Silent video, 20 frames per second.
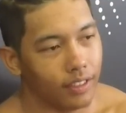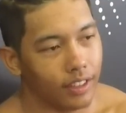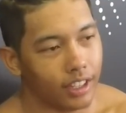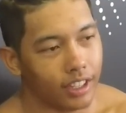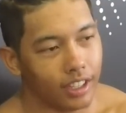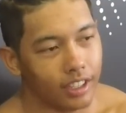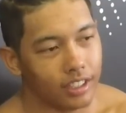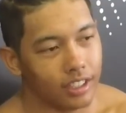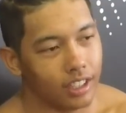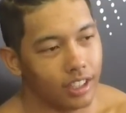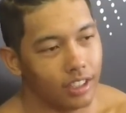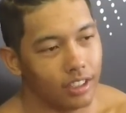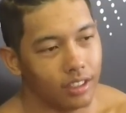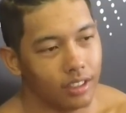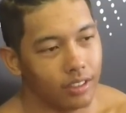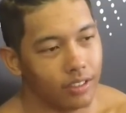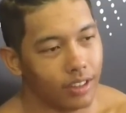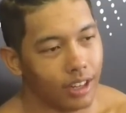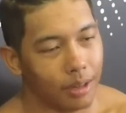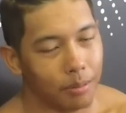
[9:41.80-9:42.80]
like I said,
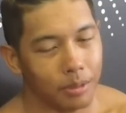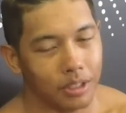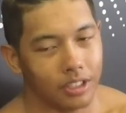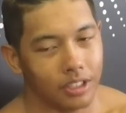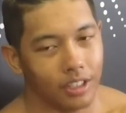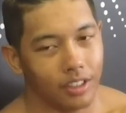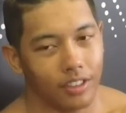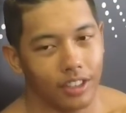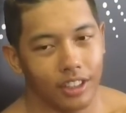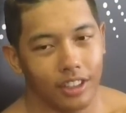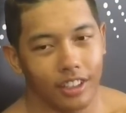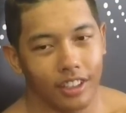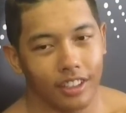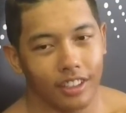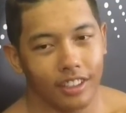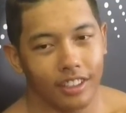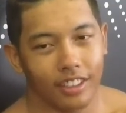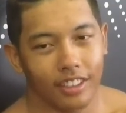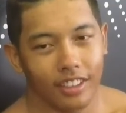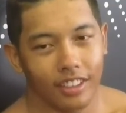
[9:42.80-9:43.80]
dude, family's everything.
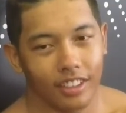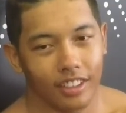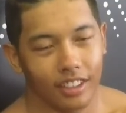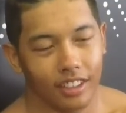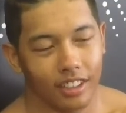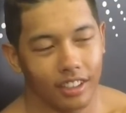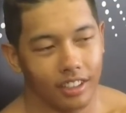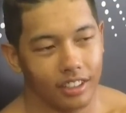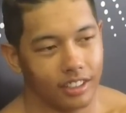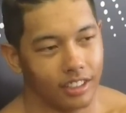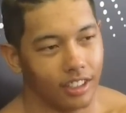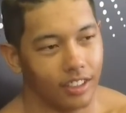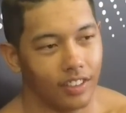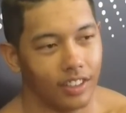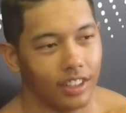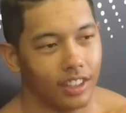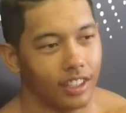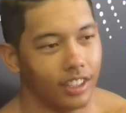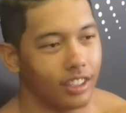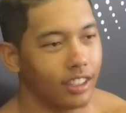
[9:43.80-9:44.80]
It's
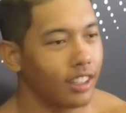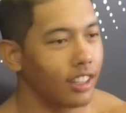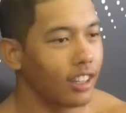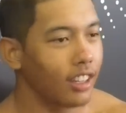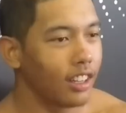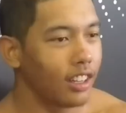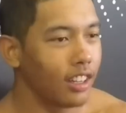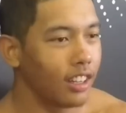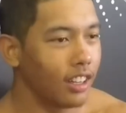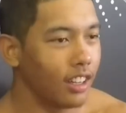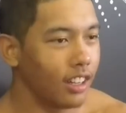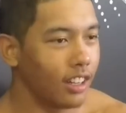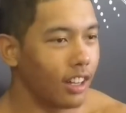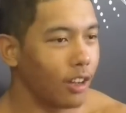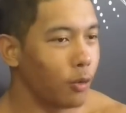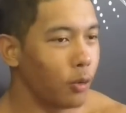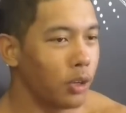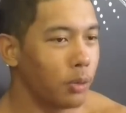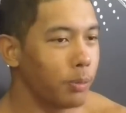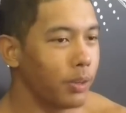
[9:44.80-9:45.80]
everything, and
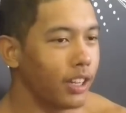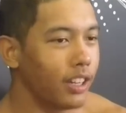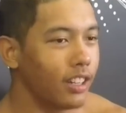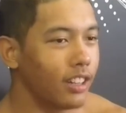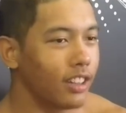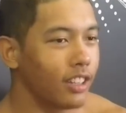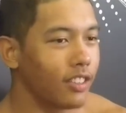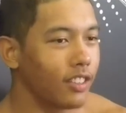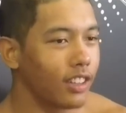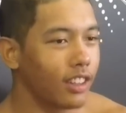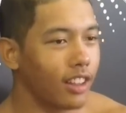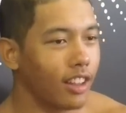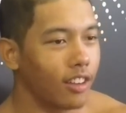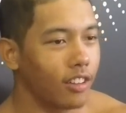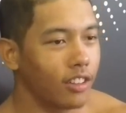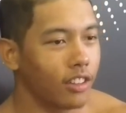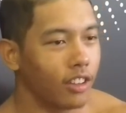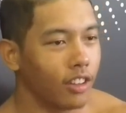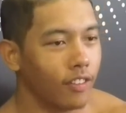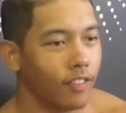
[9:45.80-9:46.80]
I wouldn't be anything
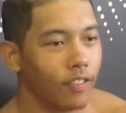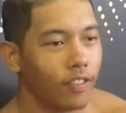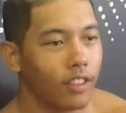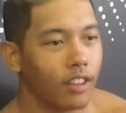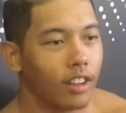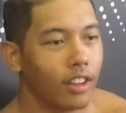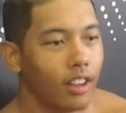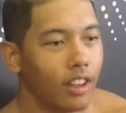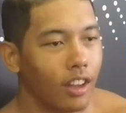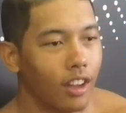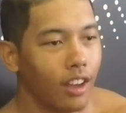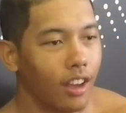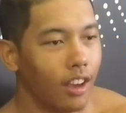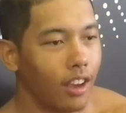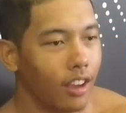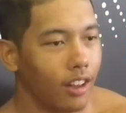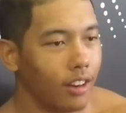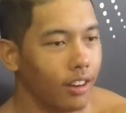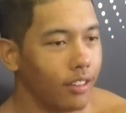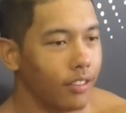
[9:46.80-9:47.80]
without them.
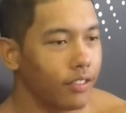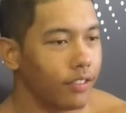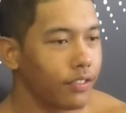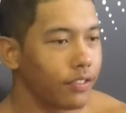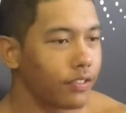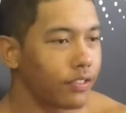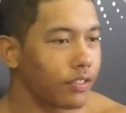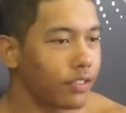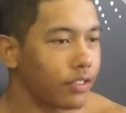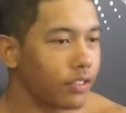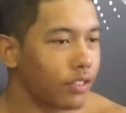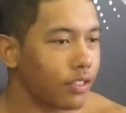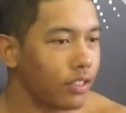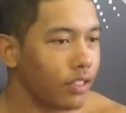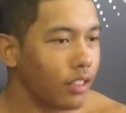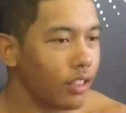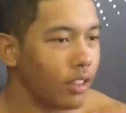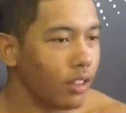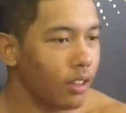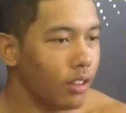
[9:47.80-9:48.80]
And
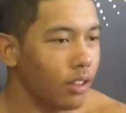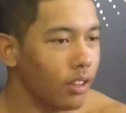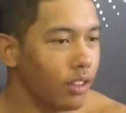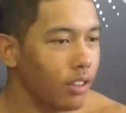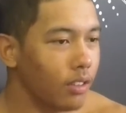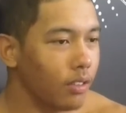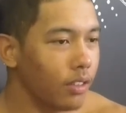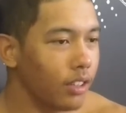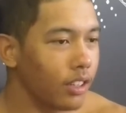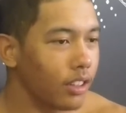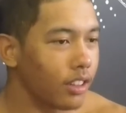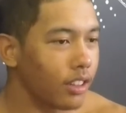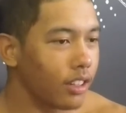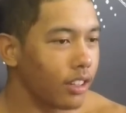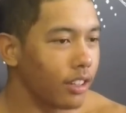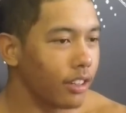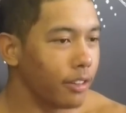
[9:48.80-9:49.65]
with